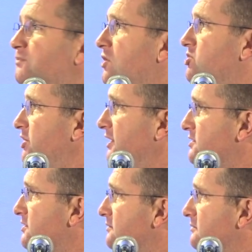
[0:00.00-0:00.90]

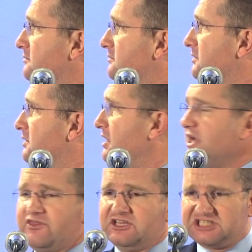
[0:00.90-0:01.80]
project.
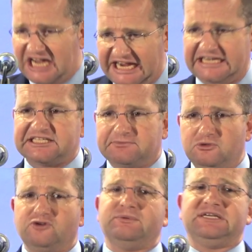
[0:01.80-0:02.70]
The Zionist
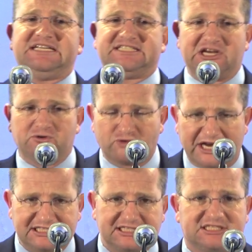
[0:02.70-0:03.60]
movement is a
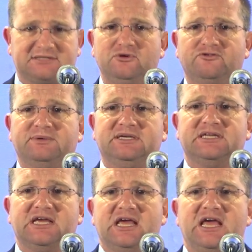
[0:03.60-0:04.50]
racist movement.
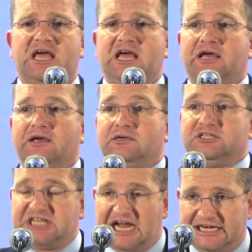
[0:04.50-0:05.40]

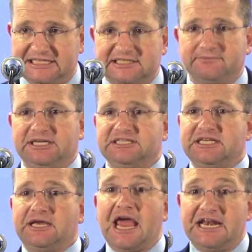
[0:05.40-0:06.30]
Zionism
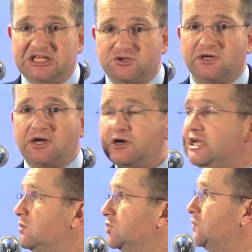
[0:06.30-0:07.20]
and Israel are
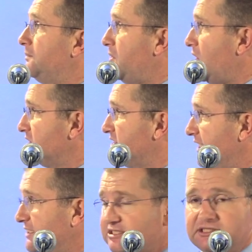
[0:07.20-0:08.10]
equal to
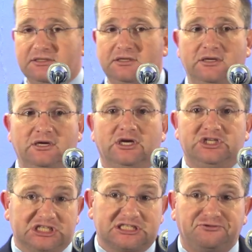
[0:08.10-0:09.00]
apartheid.
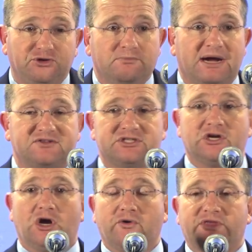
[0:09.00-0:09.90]
Just a few months
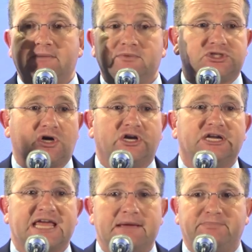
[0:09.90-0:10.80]
ago, they started a
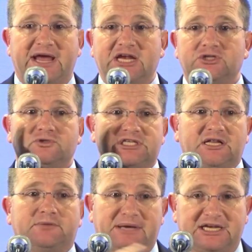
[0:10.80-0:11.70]
campaign to tell
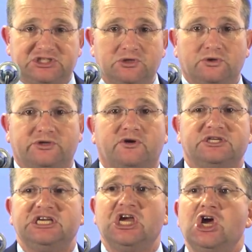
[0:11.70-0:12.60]
the Palestinian
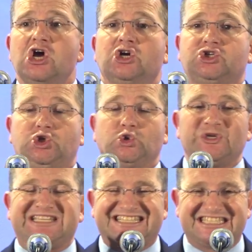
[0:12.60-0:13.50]
Authority to
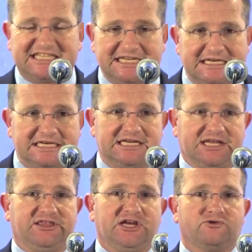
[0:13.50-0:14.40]
rescind
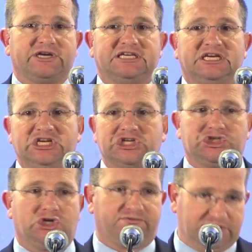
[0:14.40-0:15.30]
their
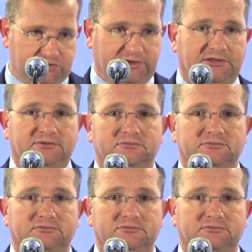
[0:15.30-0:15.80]
recognition of Israel.